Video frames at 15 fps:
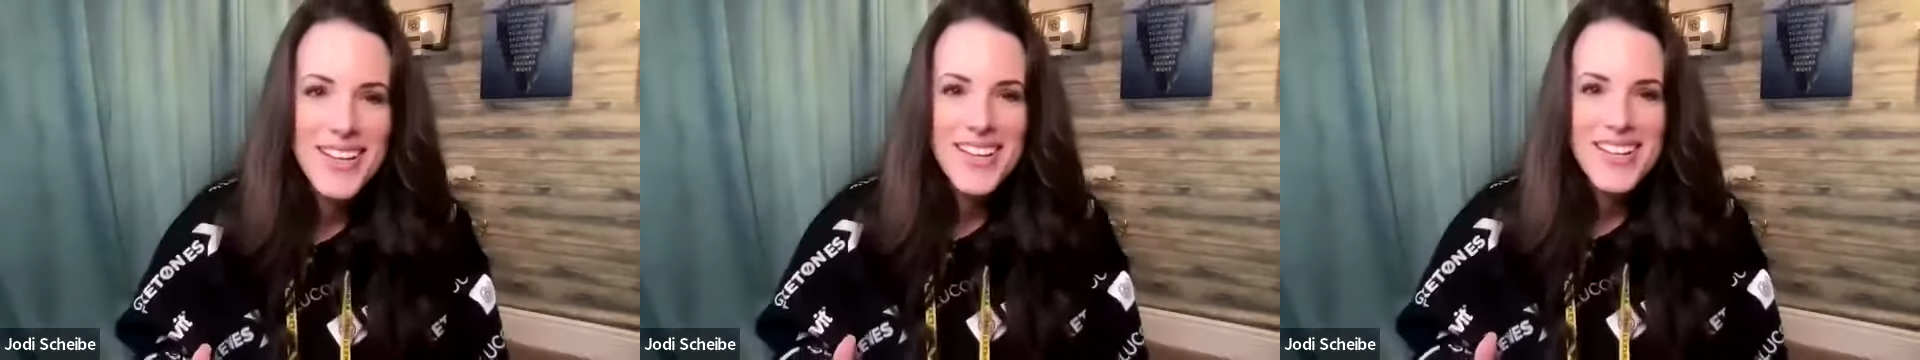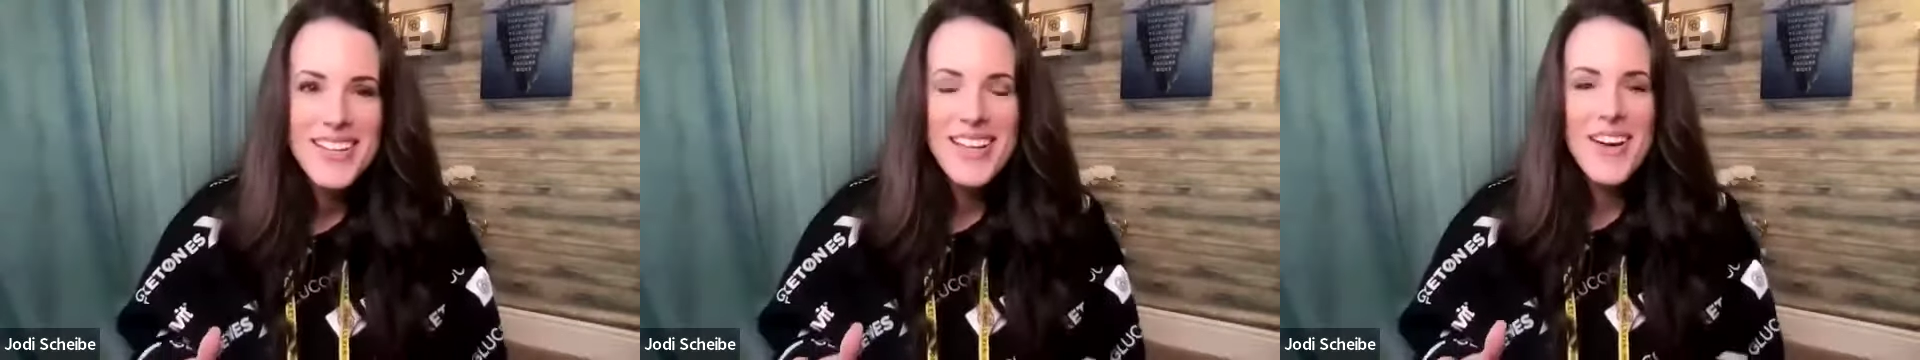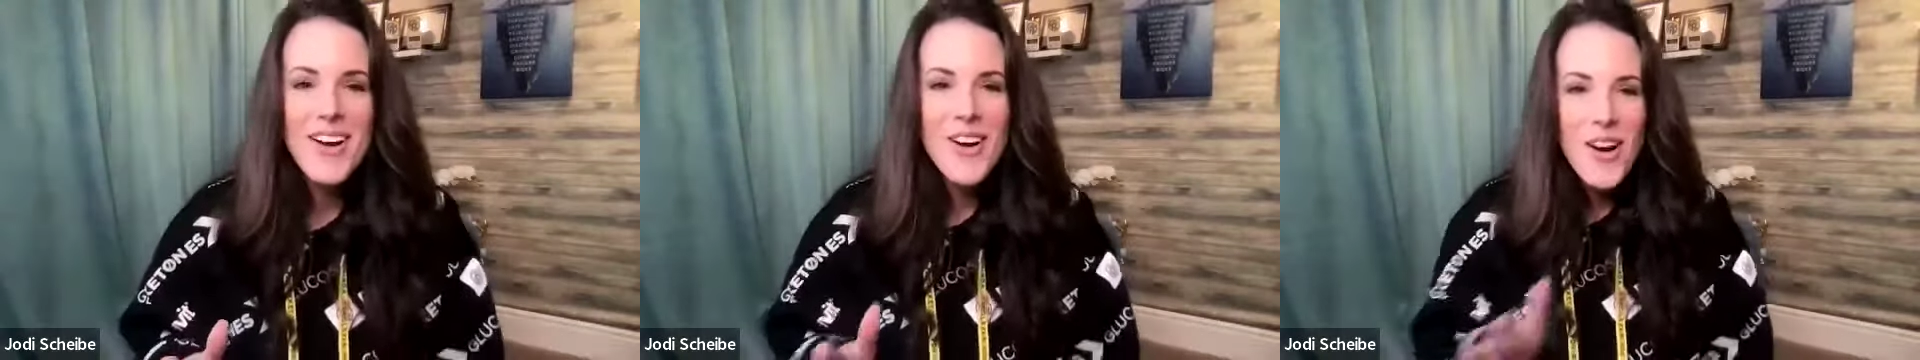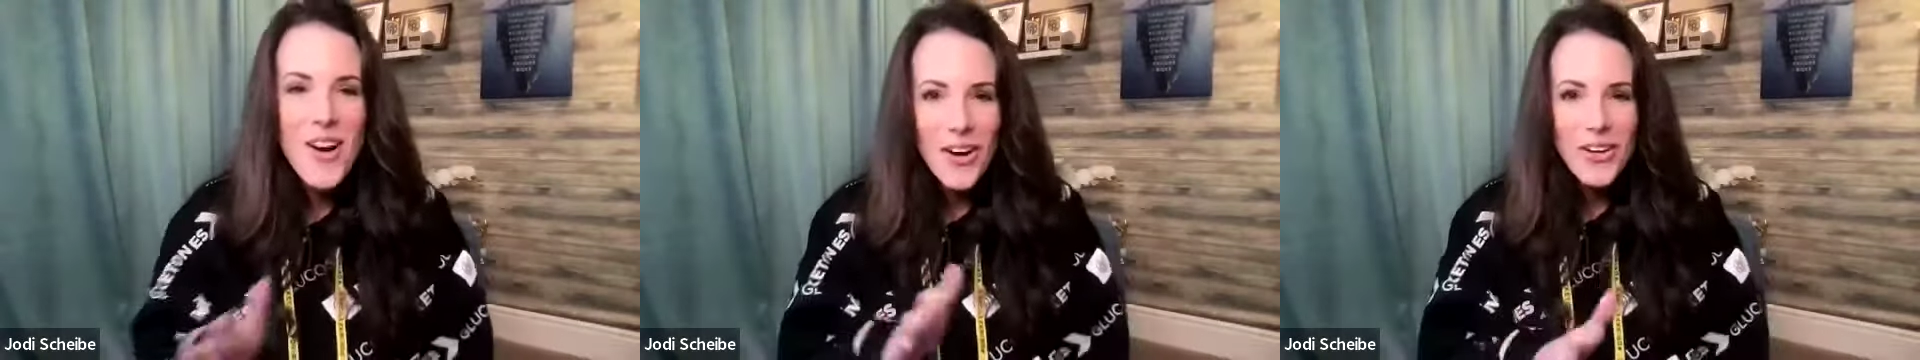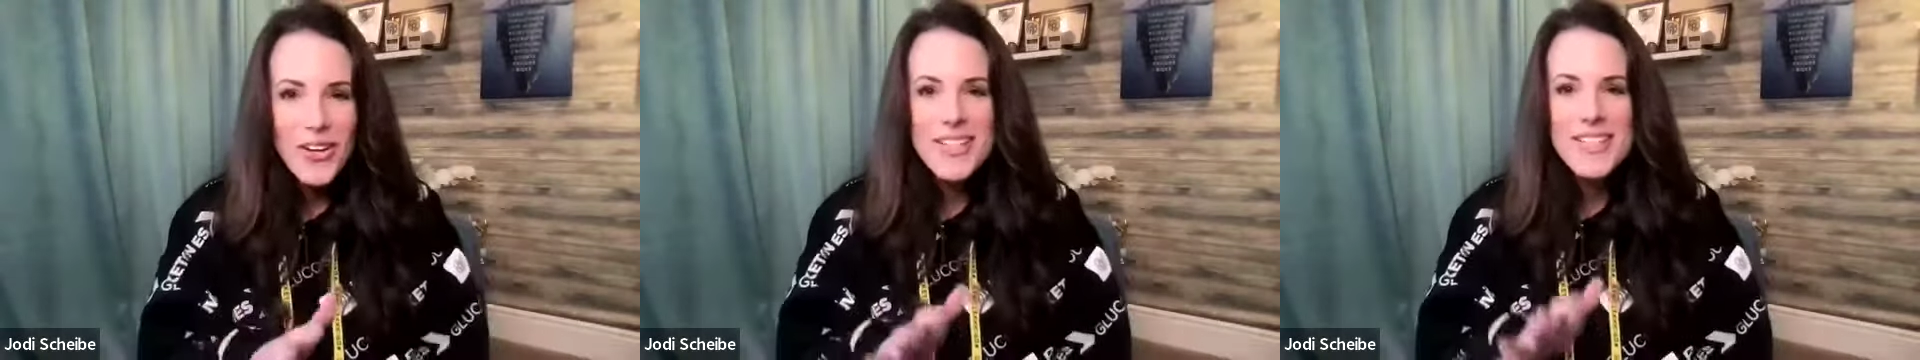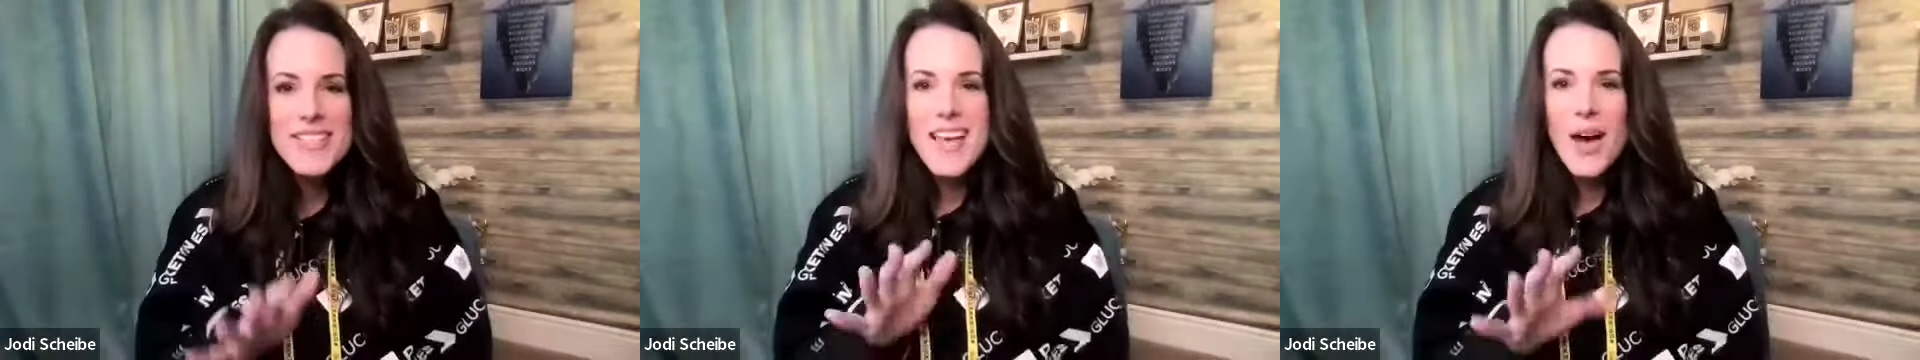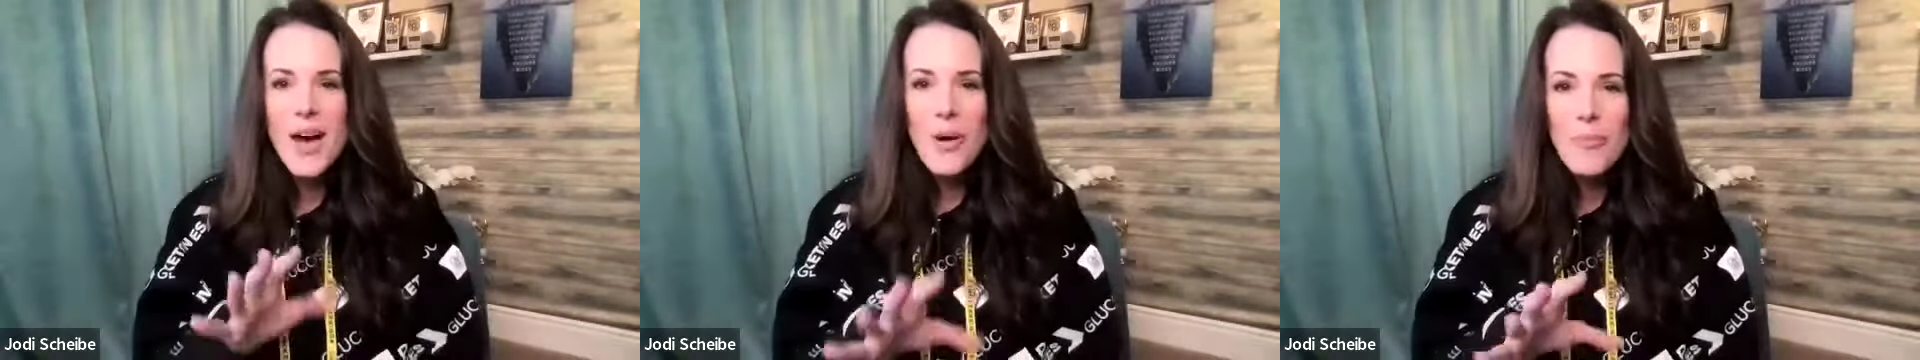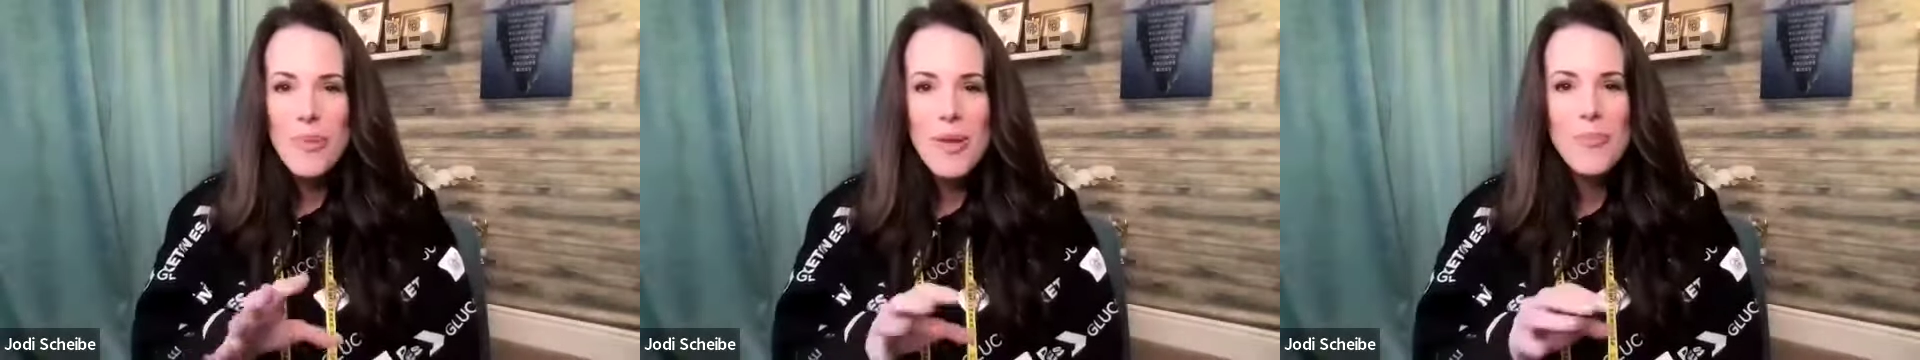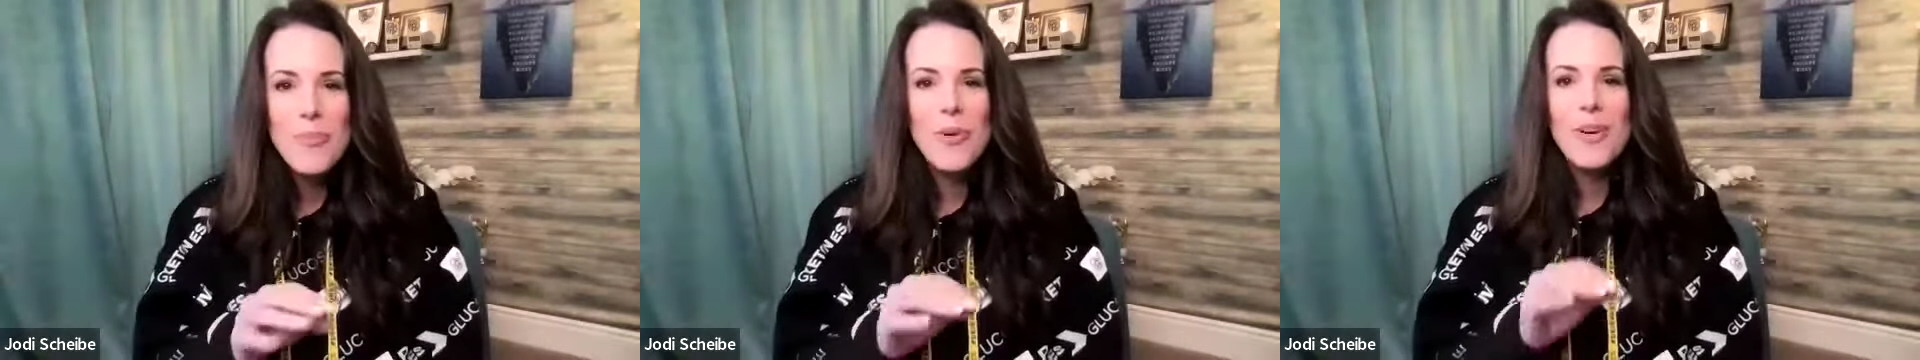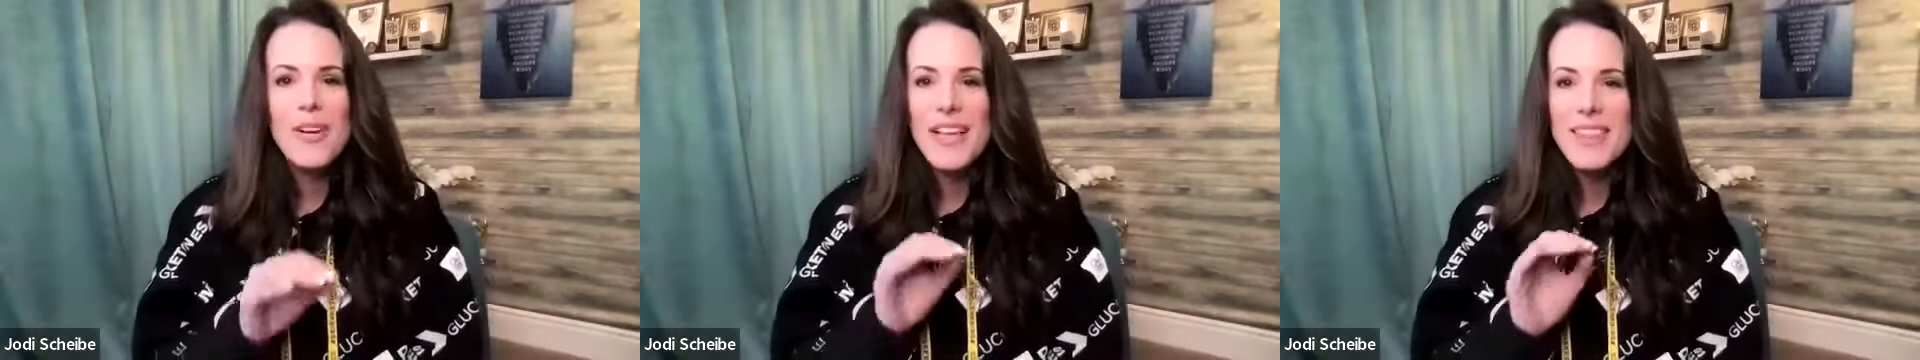Like, our heart is to help
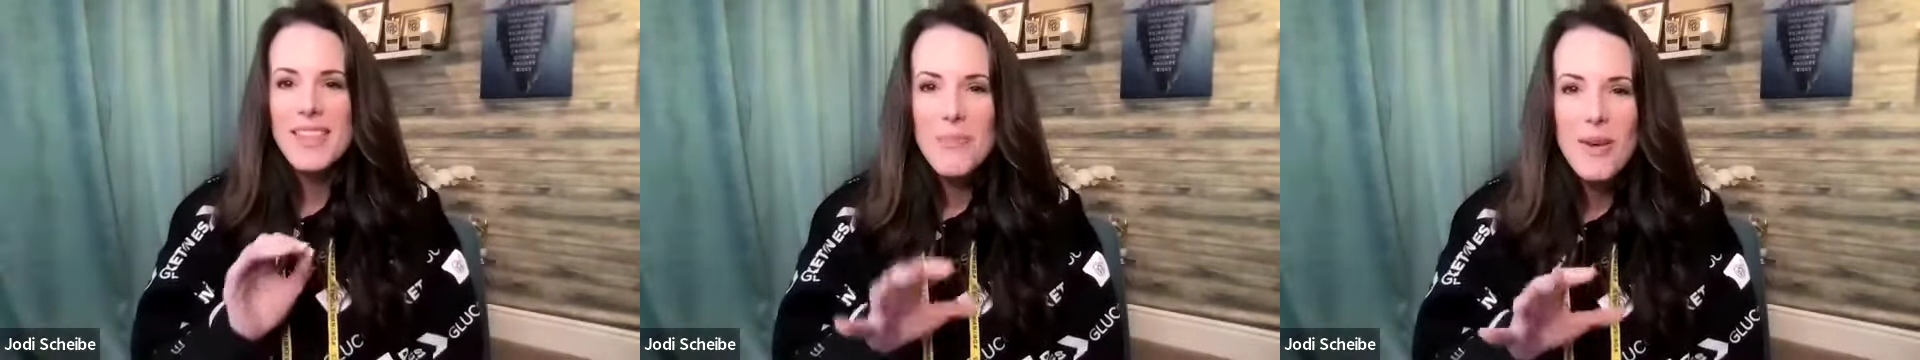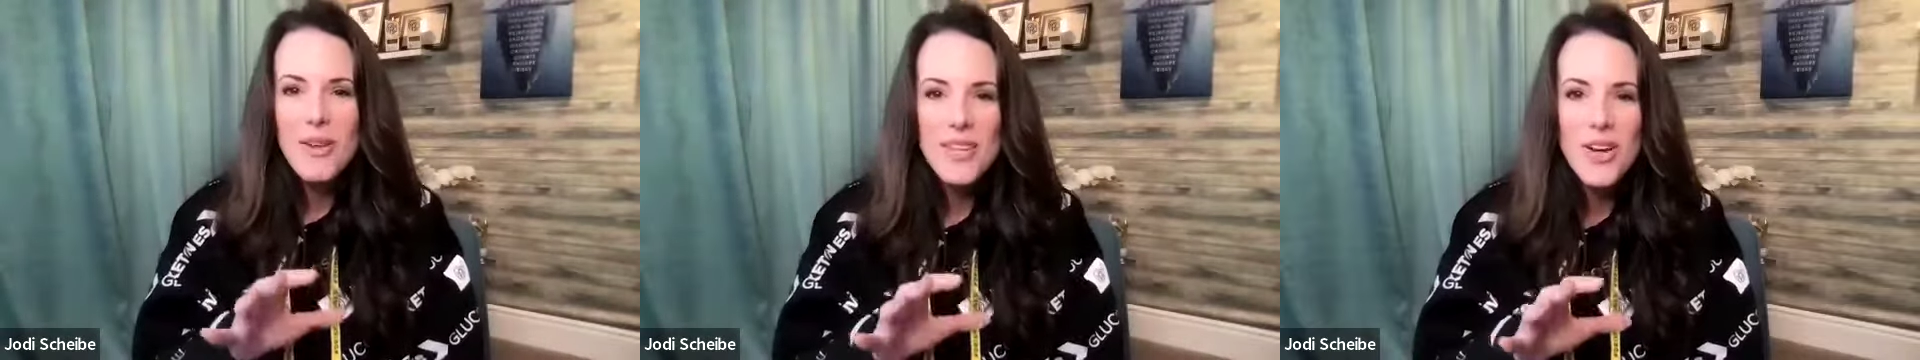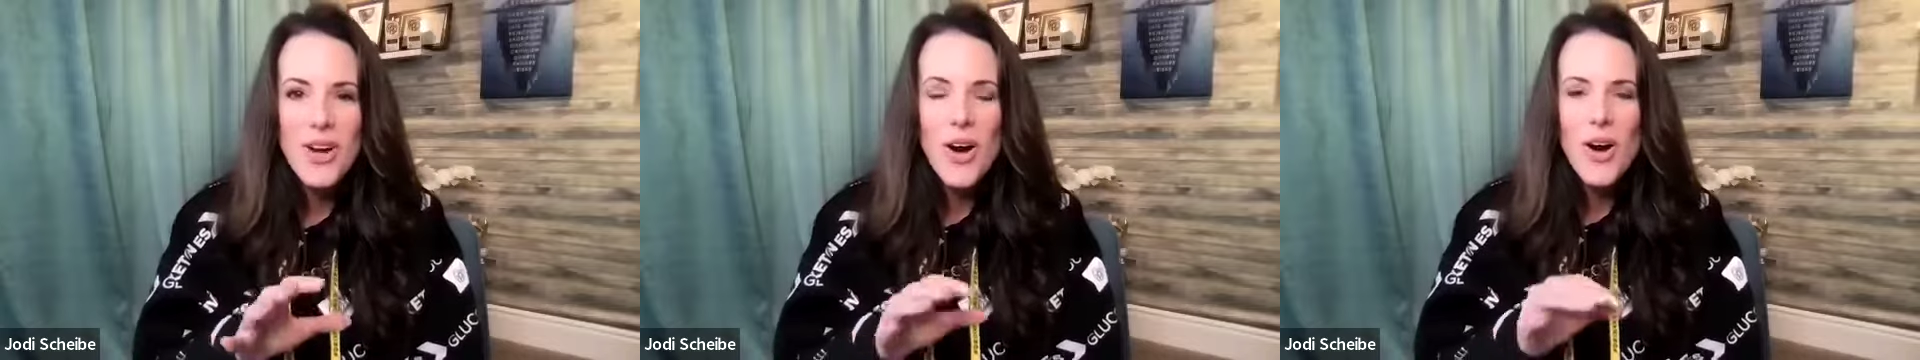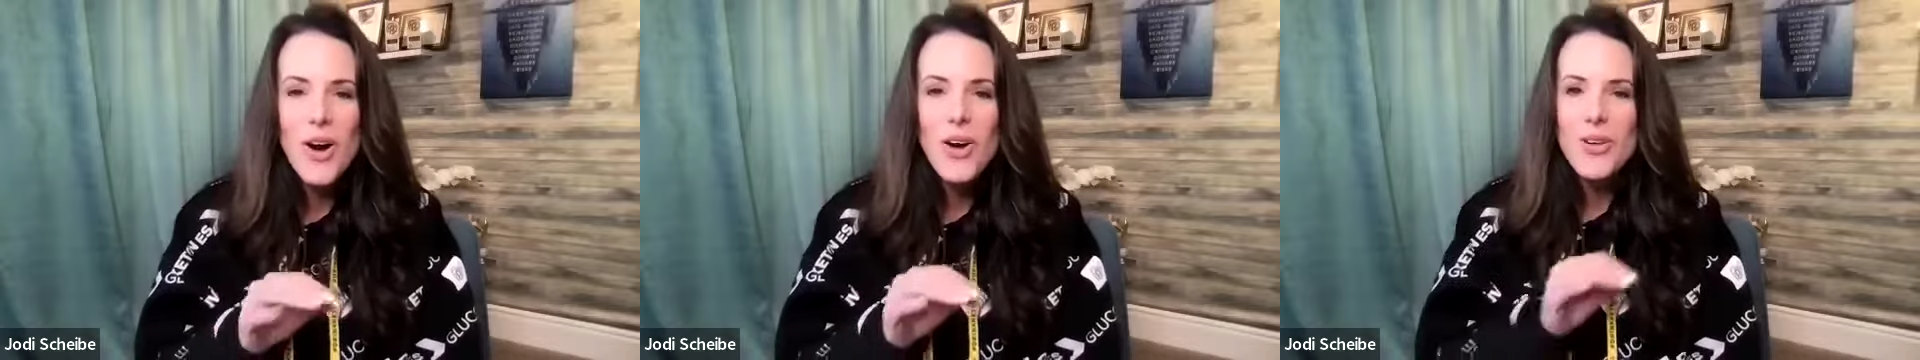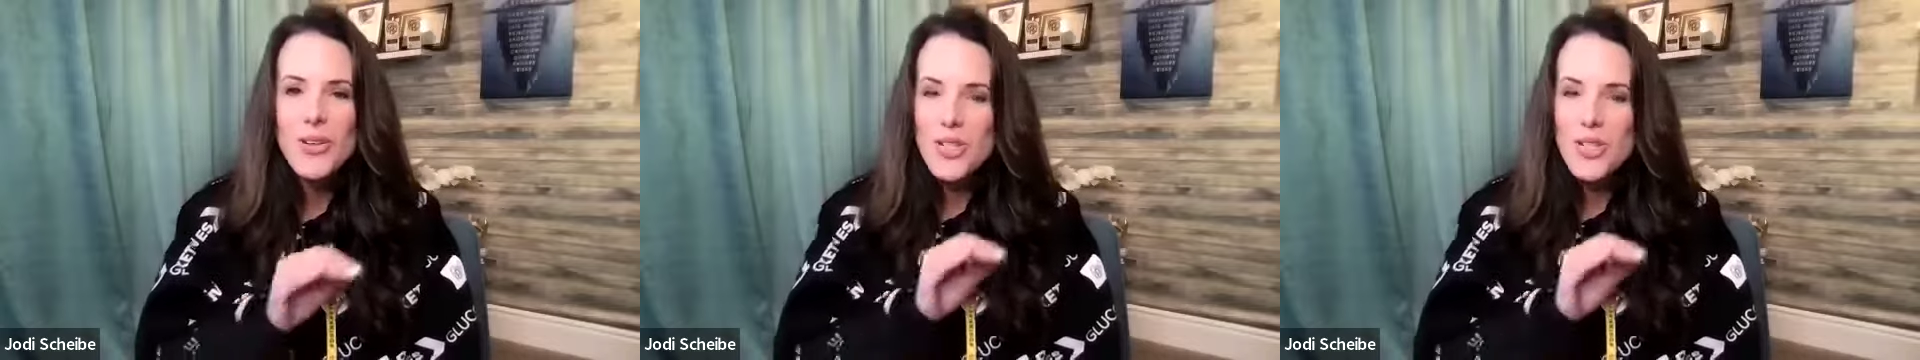people, get them on the call,